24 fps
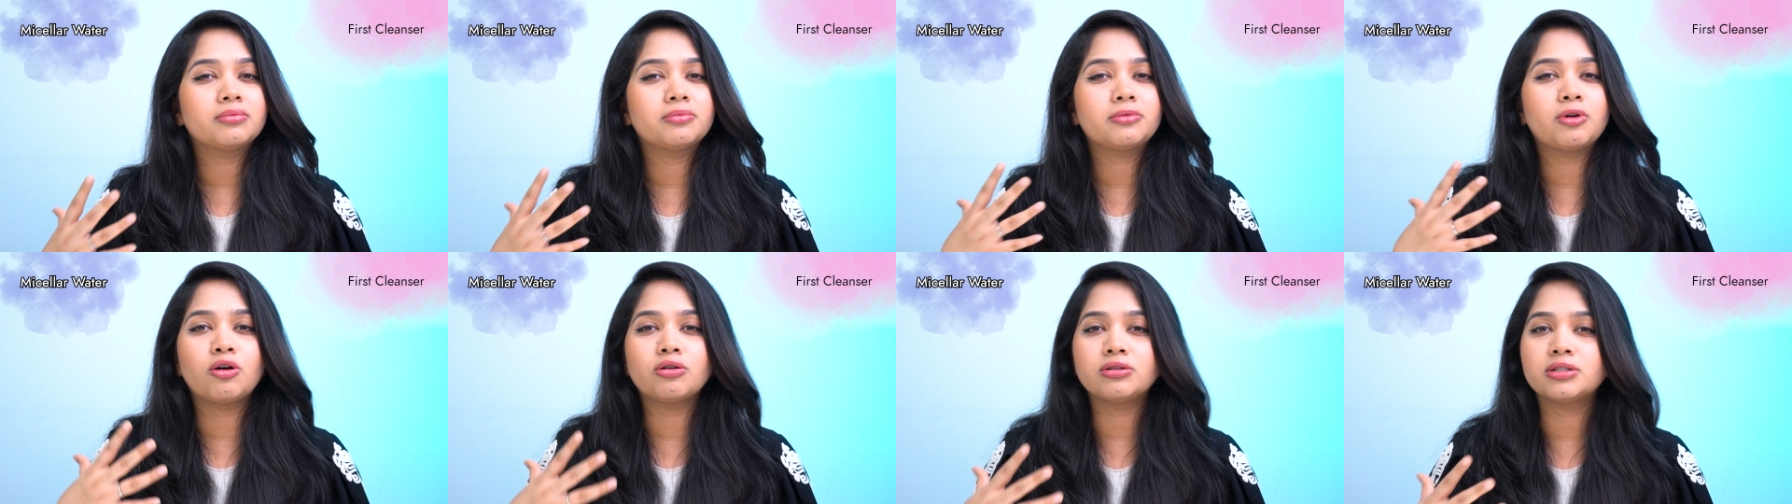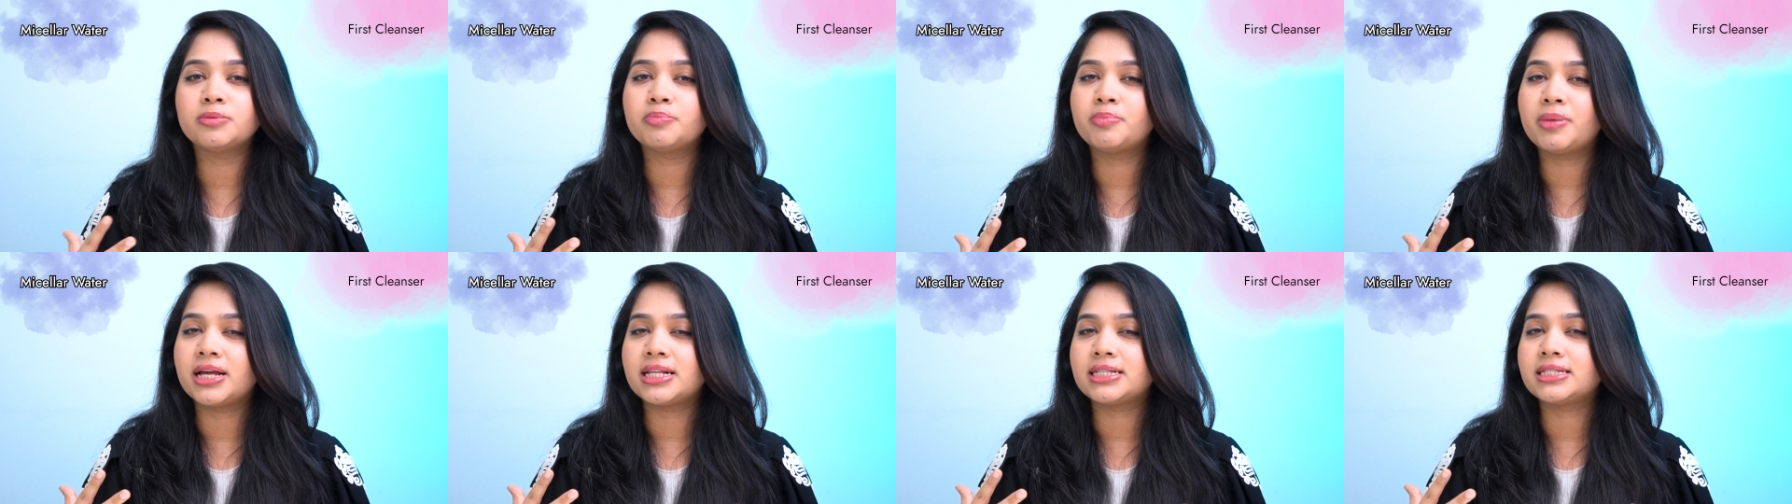
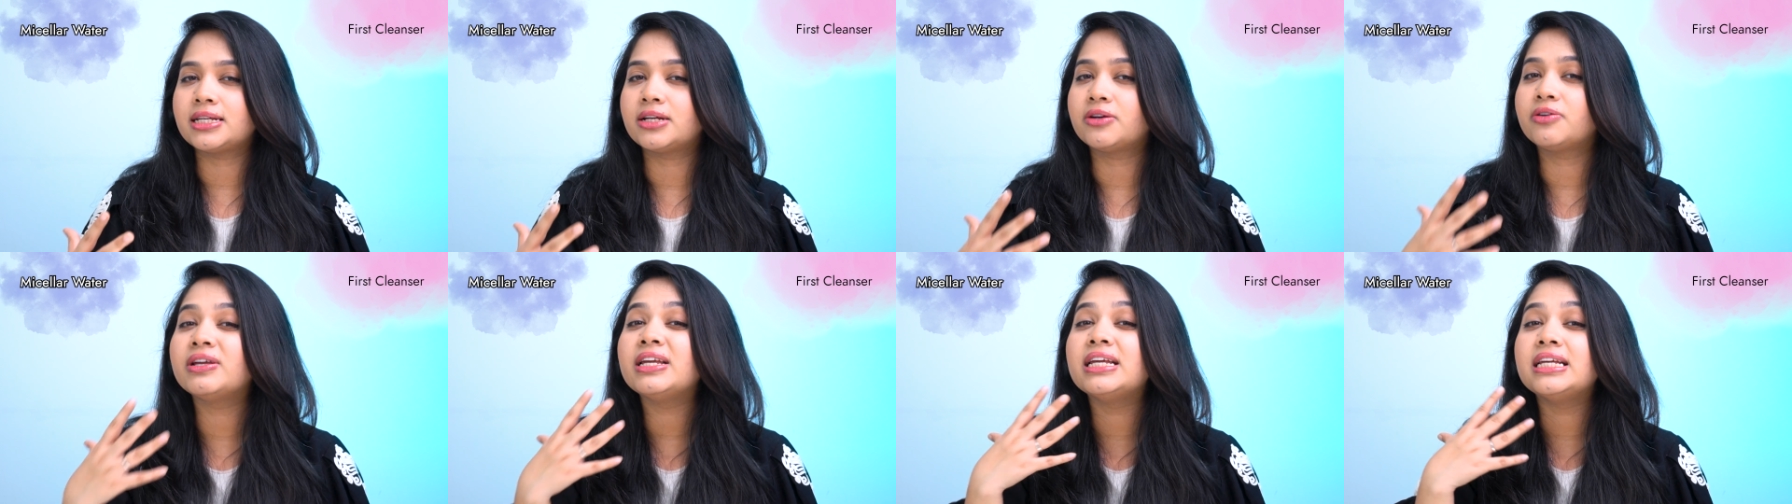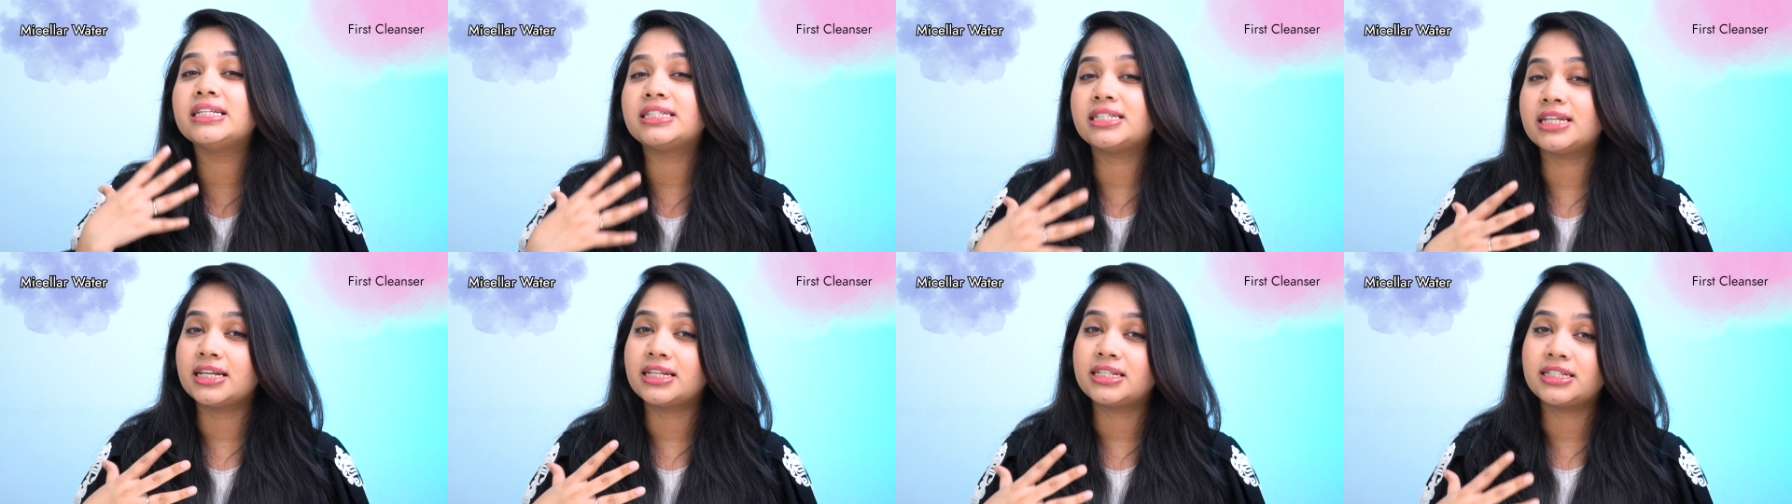cotton pads are
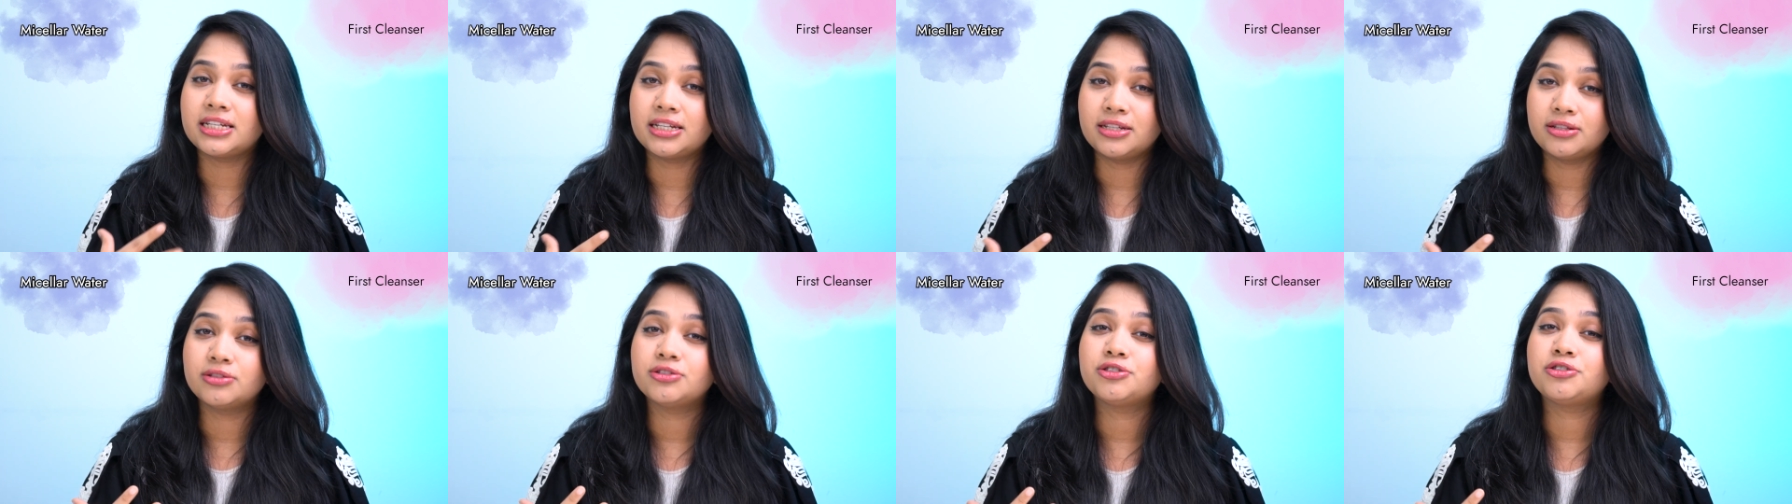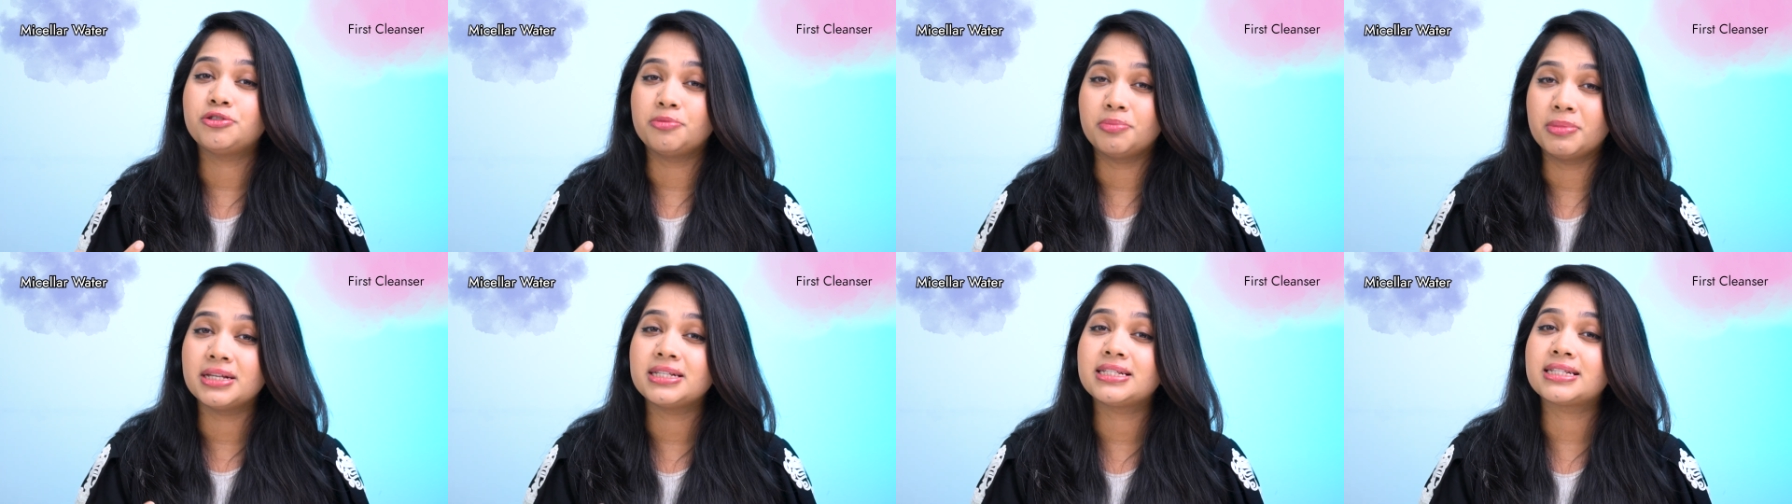irritating
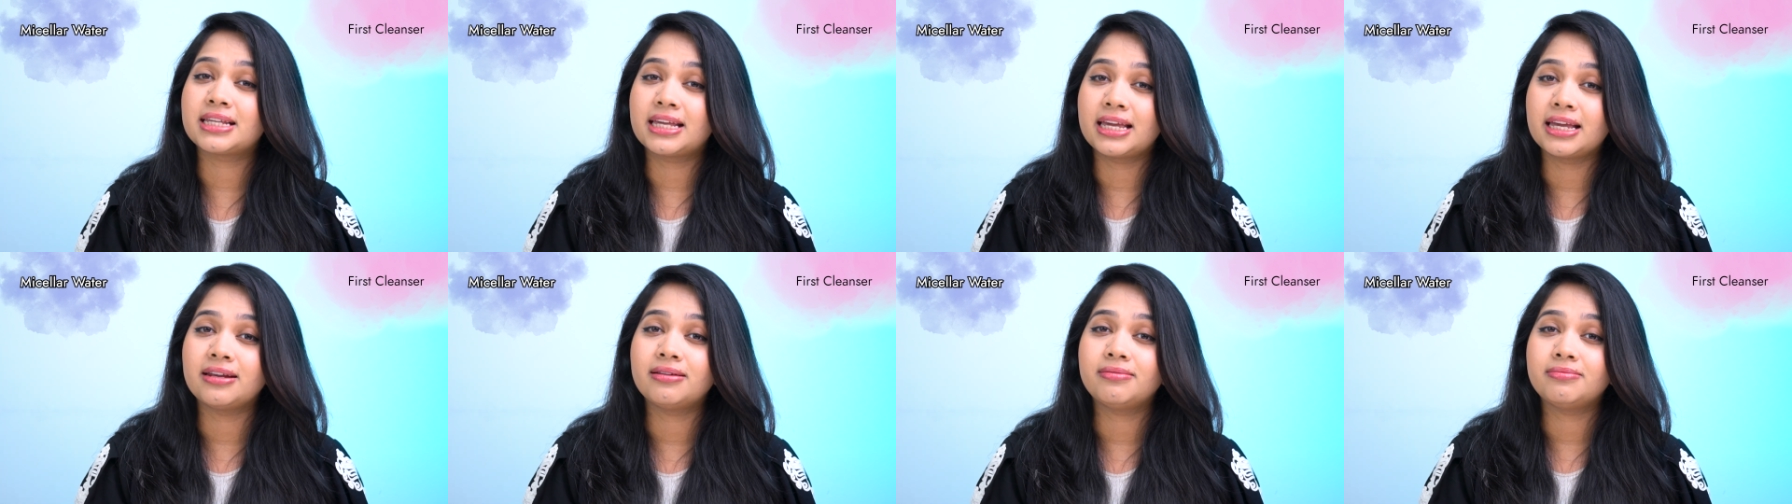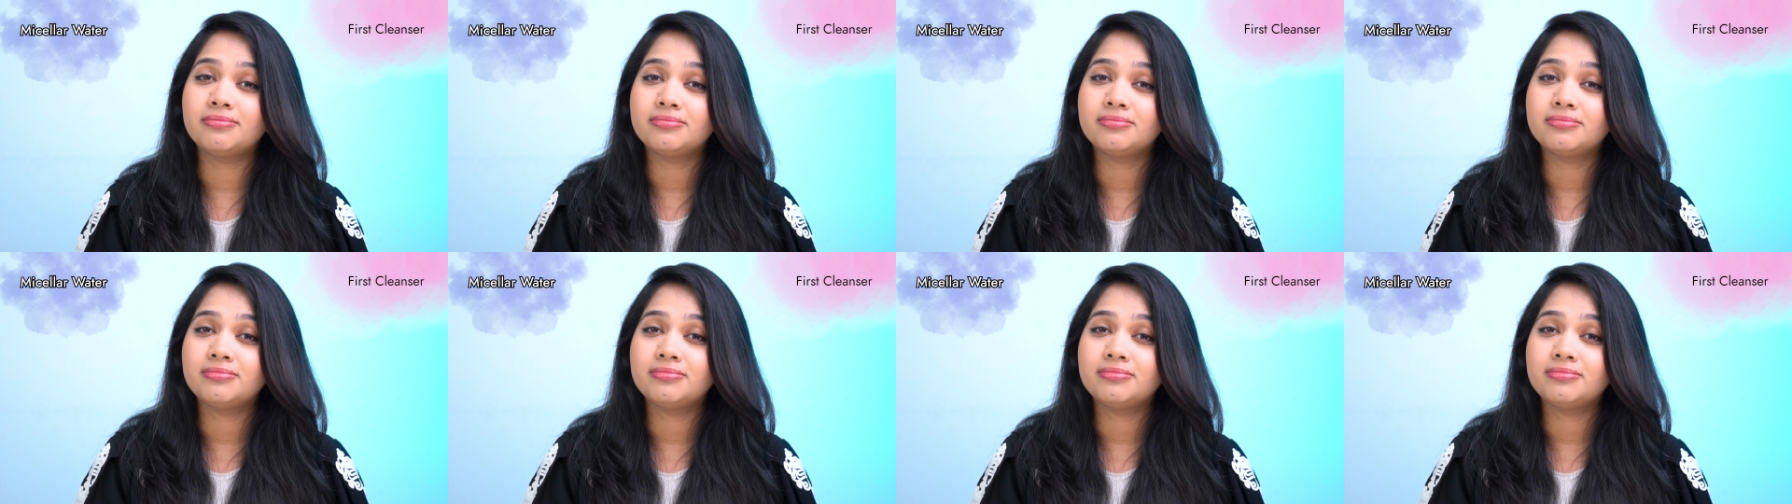to my skin.